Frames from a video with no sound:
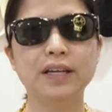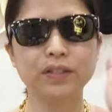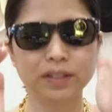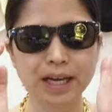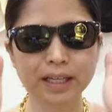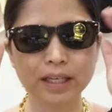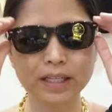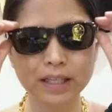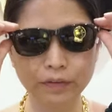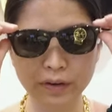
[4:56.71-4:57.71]
So that
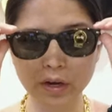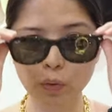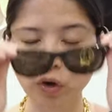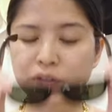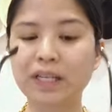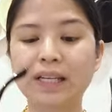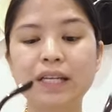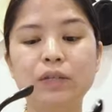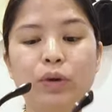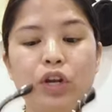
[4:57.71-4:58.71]
it definitely works. At
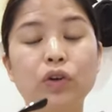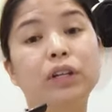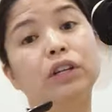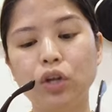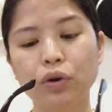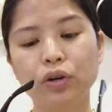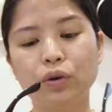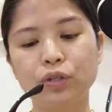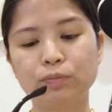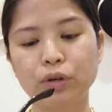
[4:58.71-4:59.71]
least we know that the low
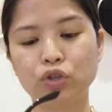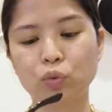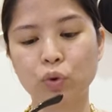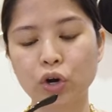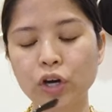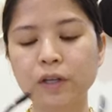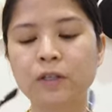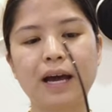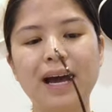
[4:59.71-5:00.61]
nose bridge works.